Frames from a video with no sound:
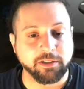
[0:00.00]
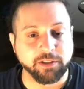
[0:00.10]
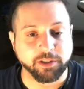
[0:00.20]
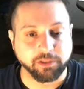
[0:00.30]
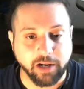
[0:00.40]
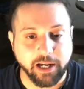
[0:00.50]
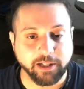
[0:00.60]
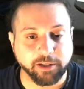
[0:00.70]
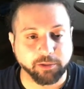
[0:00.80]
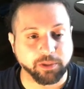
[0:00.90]

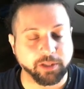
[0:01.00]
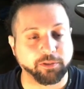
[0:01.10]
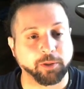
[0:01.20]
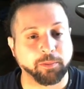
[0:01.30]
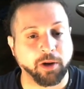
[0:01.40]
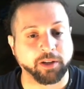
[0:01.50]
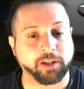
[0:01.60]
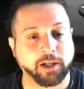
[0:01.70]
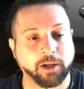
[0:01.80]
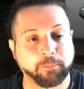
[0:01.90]
delay and reverb on
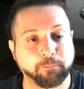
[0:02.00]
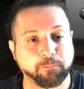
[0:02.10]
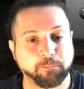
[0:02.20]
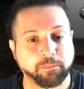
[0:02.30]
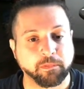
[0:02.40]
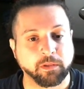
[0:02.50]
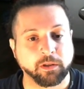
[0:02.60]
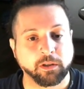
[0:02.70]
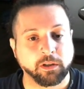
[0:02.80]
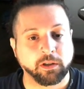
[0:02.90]
there.
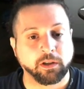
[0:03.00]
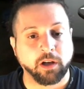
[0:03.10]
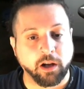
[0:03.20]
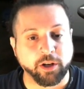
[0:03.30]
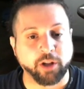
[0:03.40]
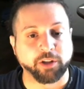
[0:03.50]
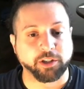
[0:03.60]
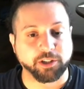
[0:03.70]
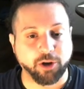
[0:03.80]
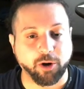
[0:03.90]
Another
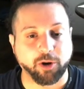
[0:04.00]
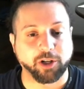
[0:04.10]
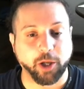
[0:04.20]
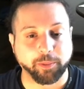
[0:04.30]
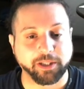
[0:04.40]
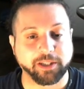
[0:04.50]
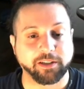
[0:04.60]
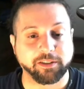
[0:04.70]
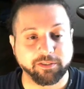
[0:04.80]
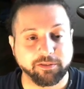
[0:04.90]
guitar coming
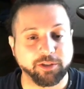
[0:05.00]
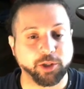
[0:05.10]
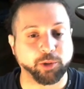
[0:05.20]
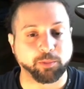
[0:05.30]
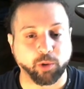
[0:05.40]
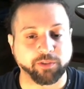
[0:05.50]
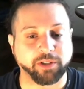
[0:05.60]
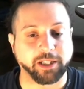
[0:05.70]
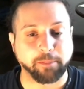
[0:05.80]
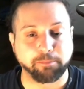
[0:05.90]
in, doing more of
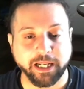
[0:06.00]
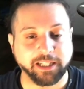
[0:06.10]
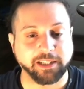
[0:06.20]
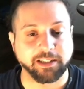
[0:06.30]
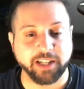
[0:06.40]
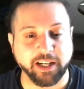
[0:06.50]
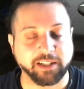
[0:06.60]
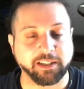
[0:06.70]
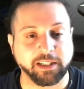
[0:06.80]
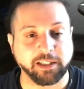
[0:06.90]
like a picking
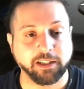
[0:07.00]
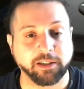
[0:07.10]
technique.